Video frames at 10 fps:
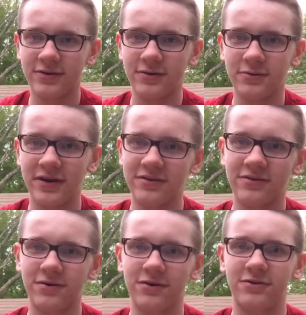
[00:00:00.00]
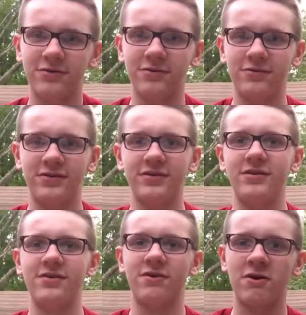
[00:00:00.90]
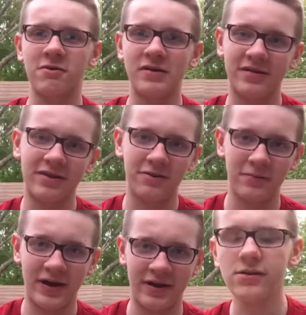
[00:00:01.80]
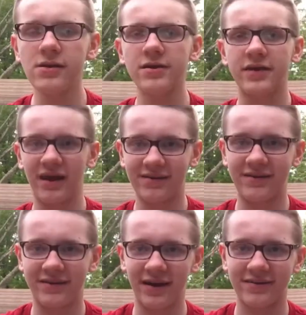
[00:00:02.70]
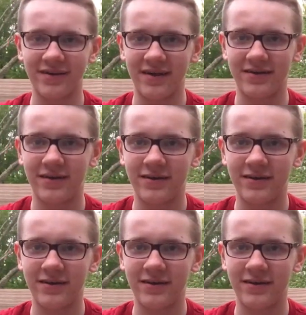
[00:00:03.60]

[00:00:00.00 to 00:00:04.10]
who he hasn't talked to since his argument with Tito Manning. Next, he texts Seth.